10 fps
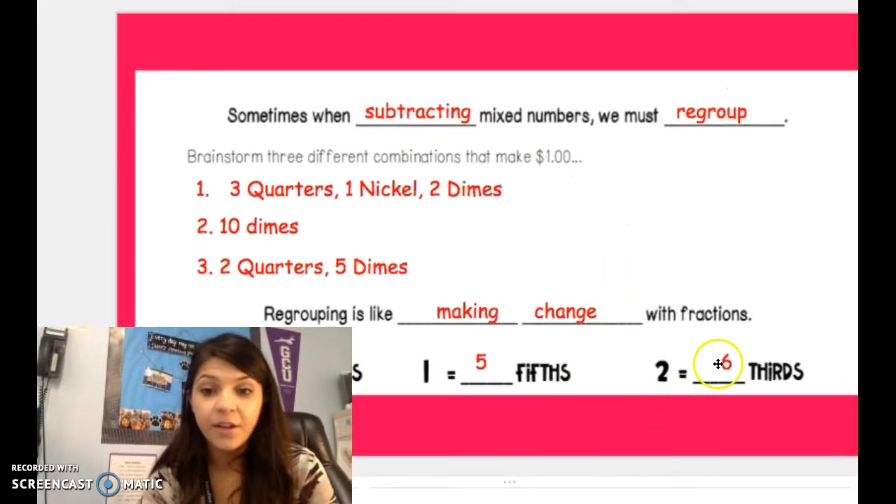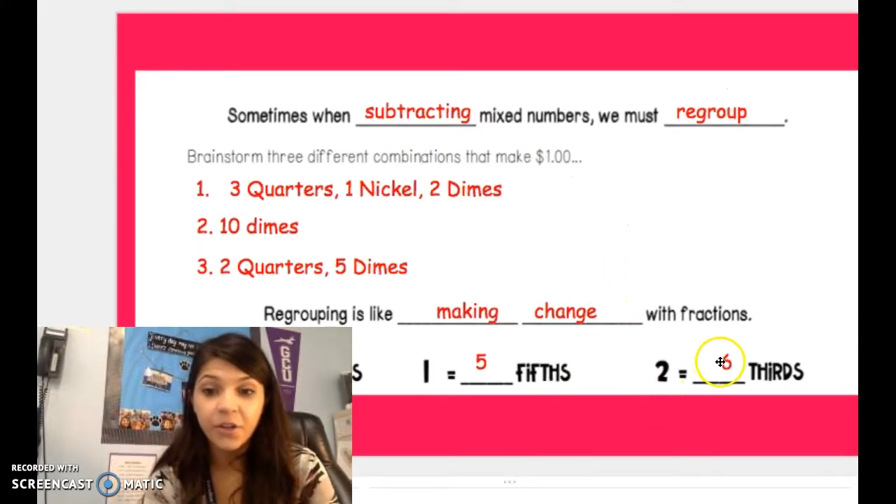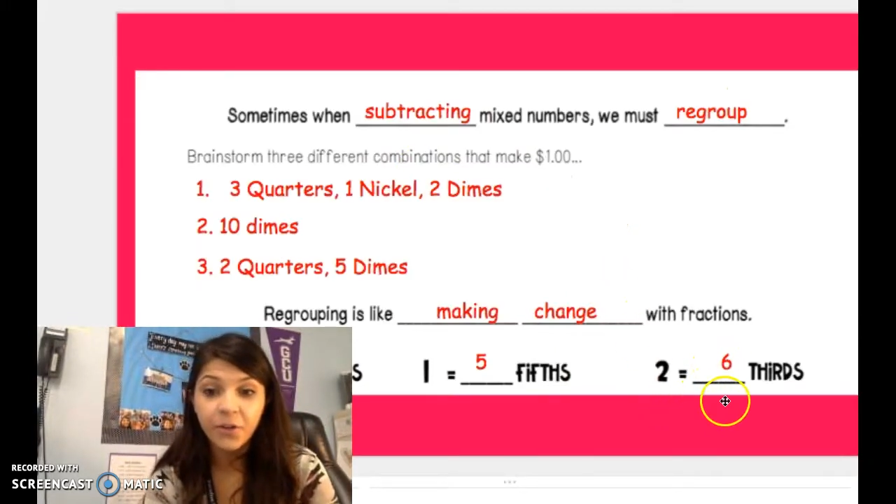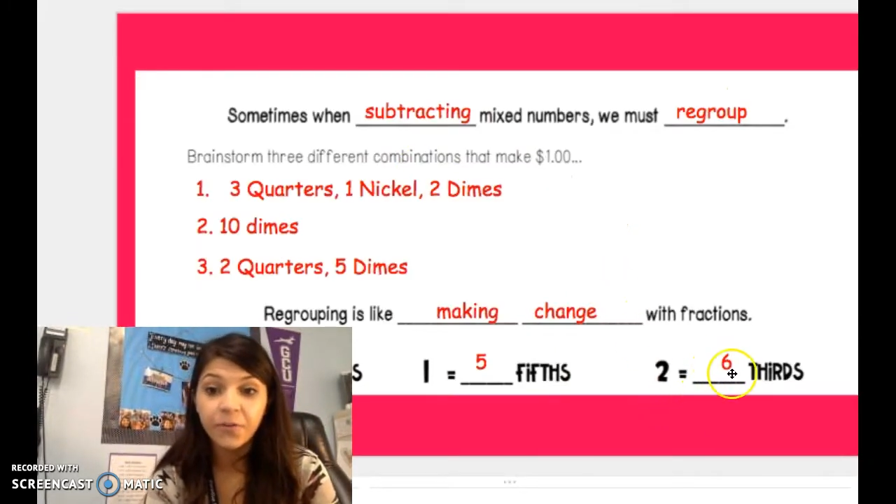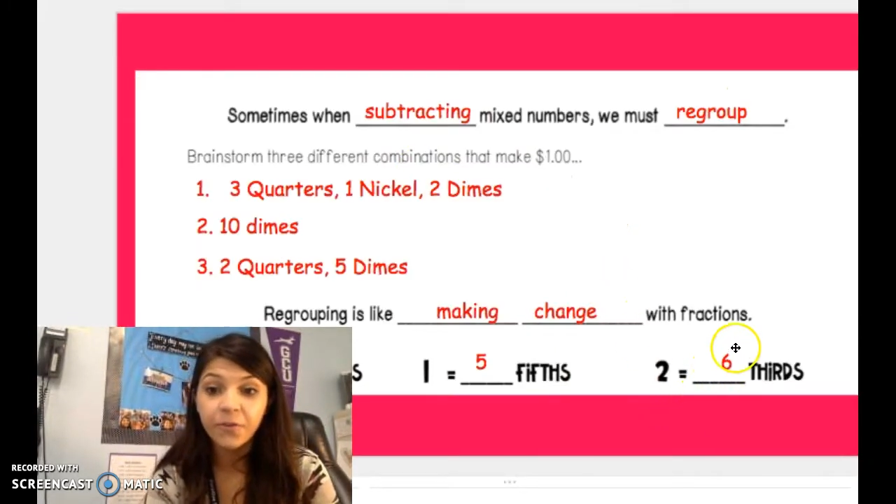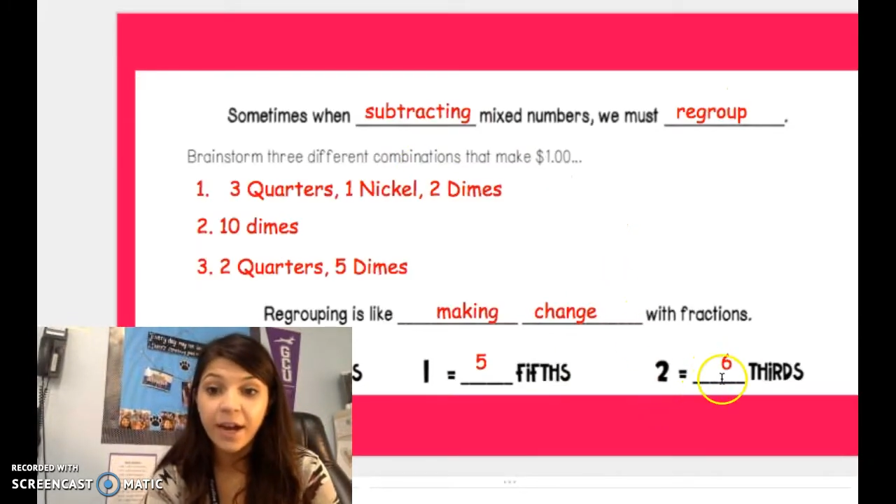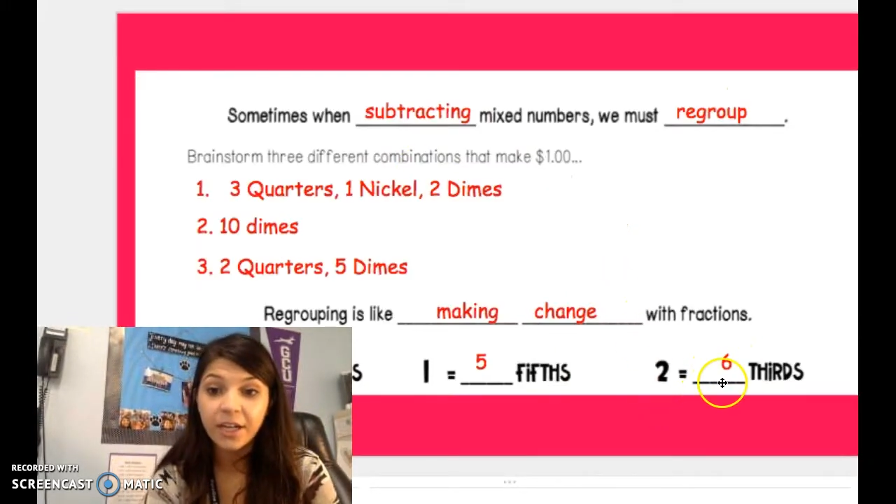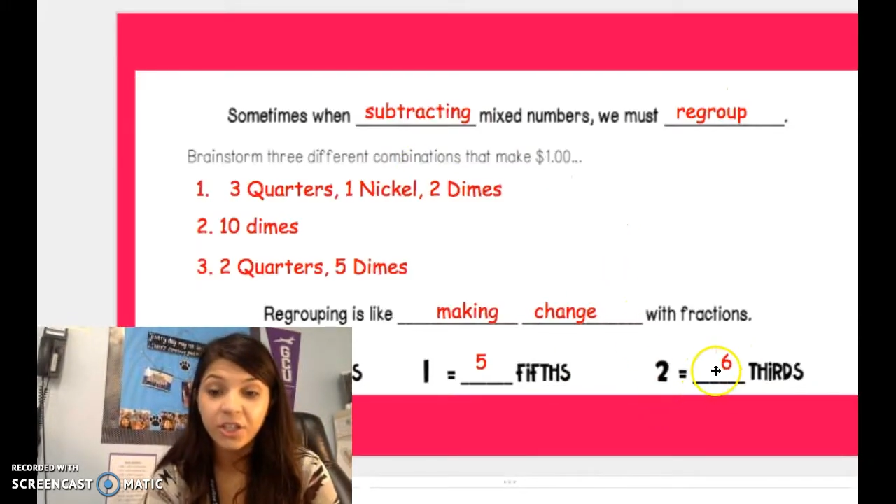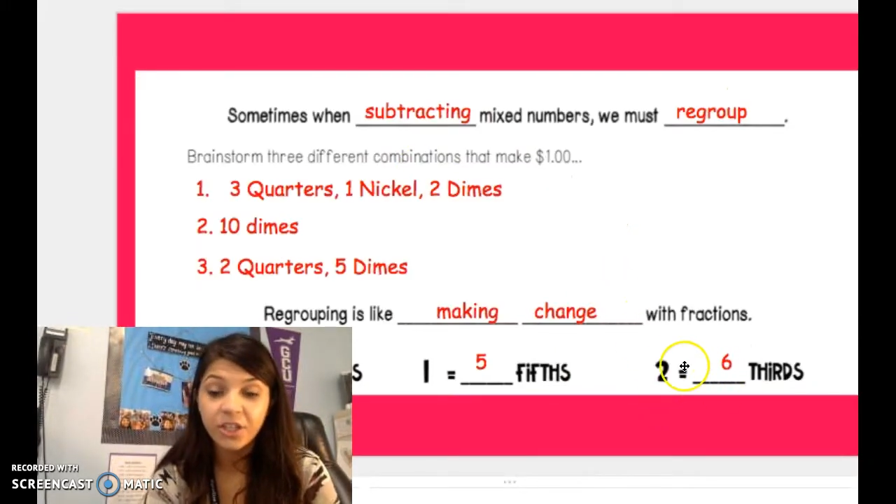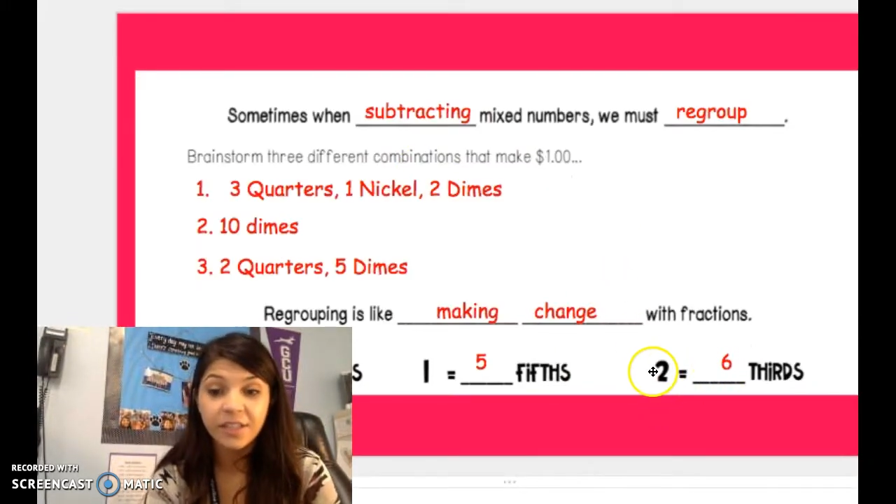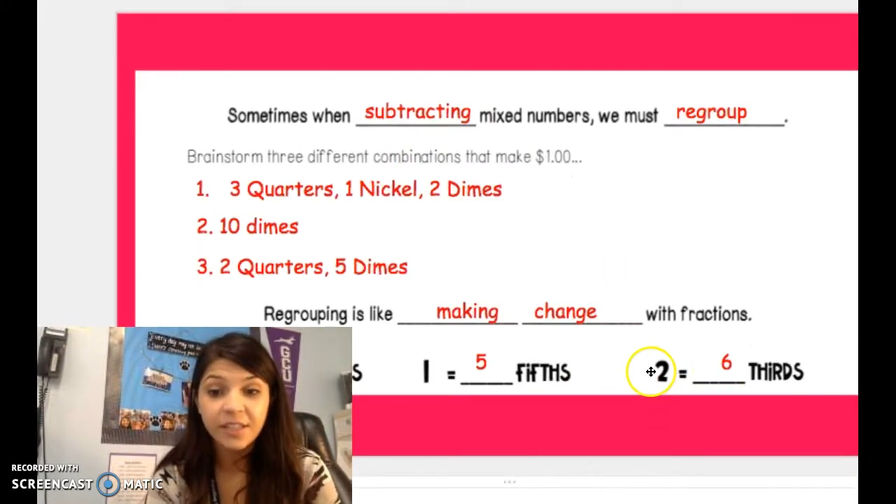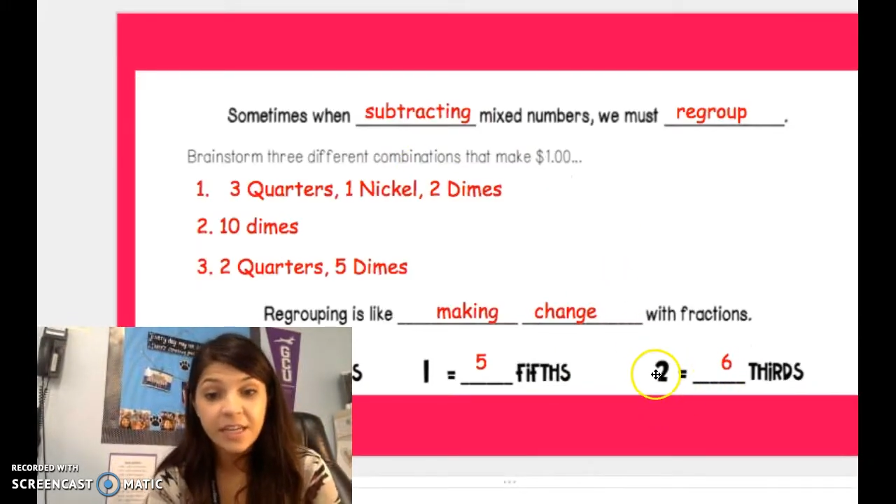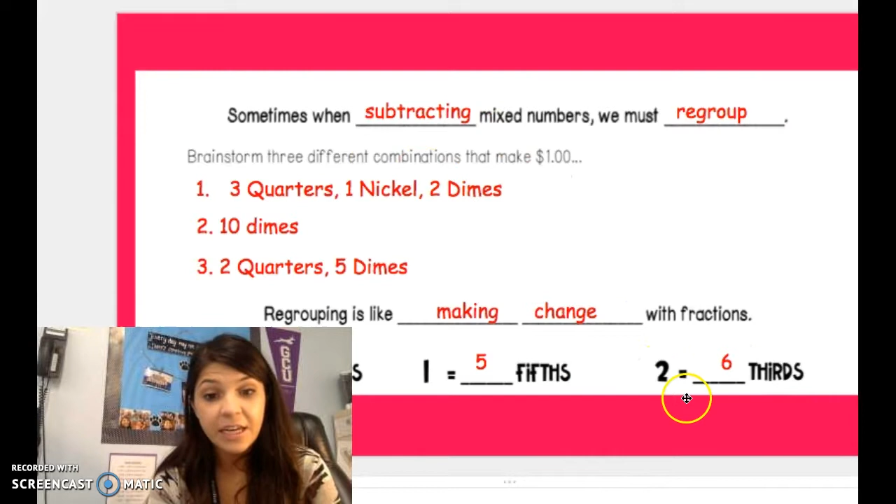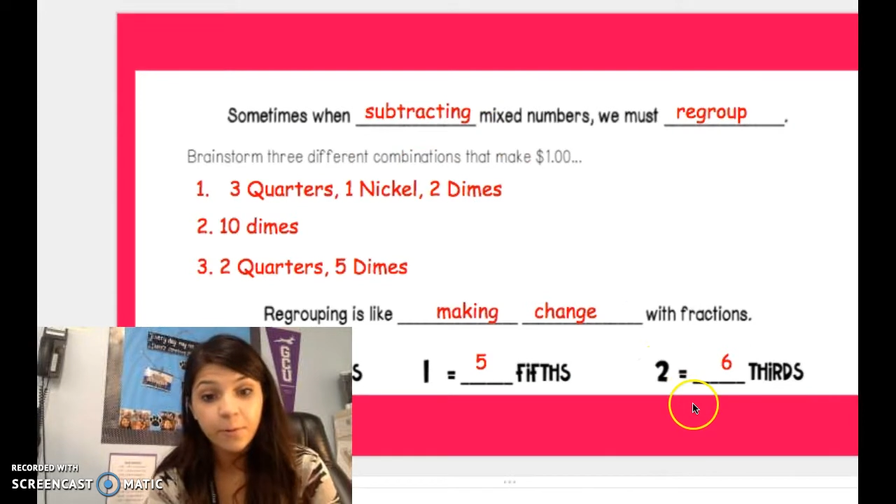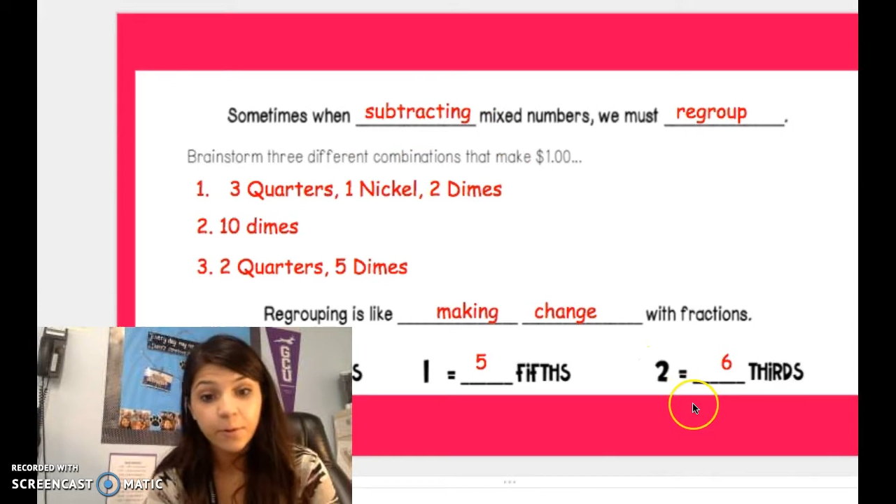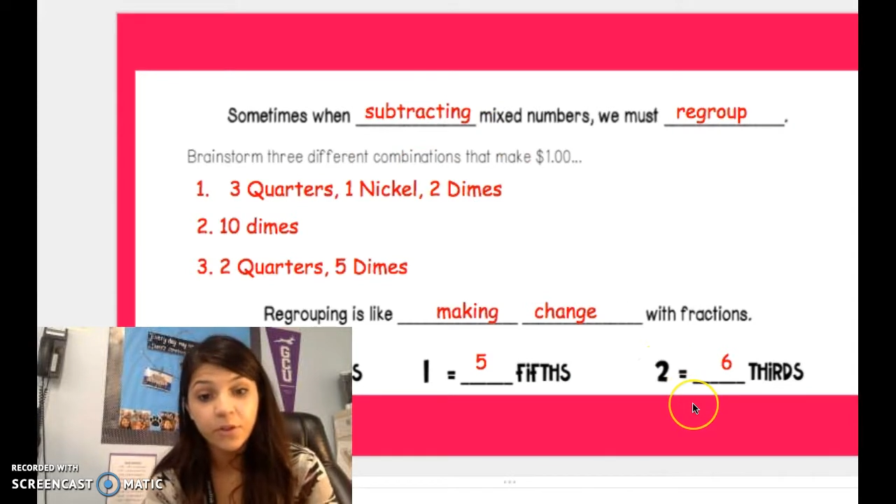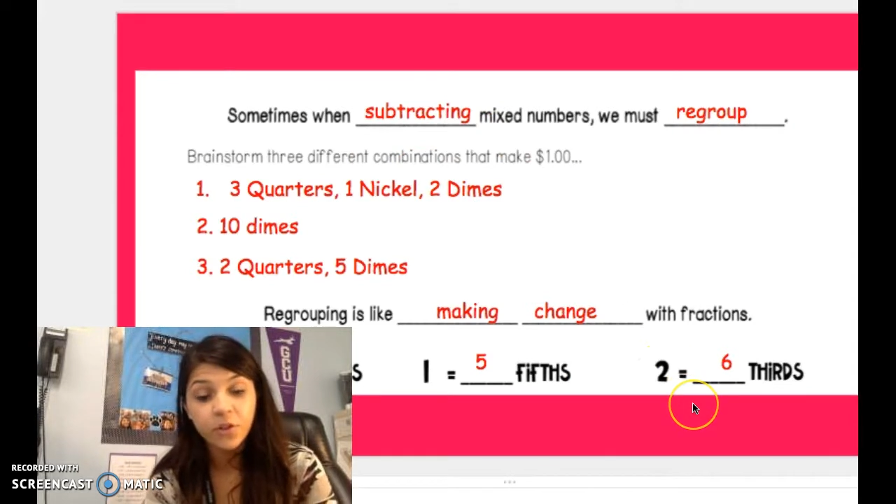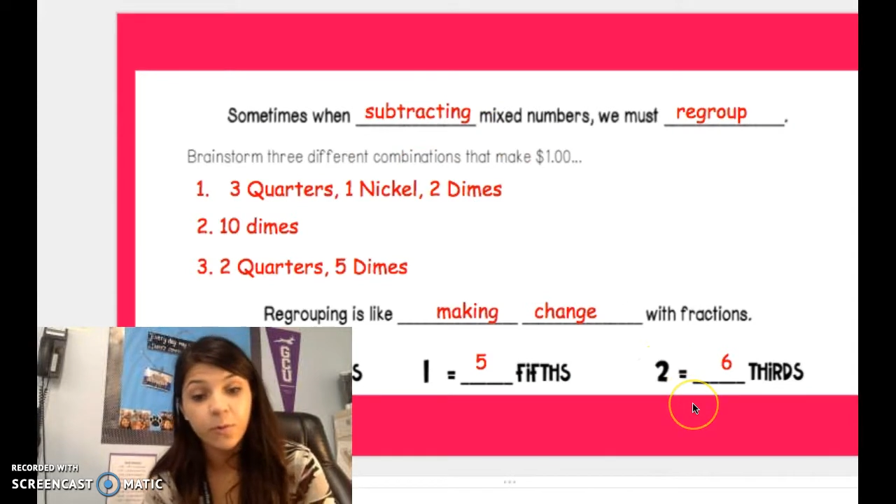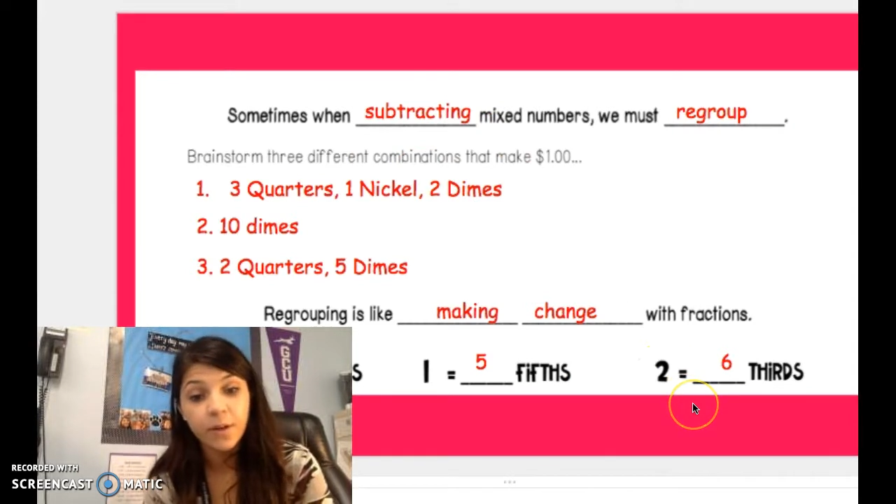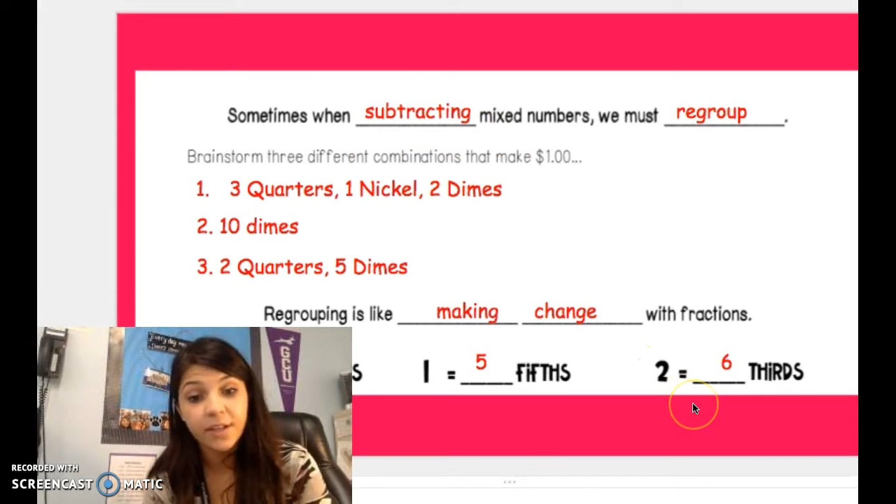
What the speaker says: your fraction is equal to what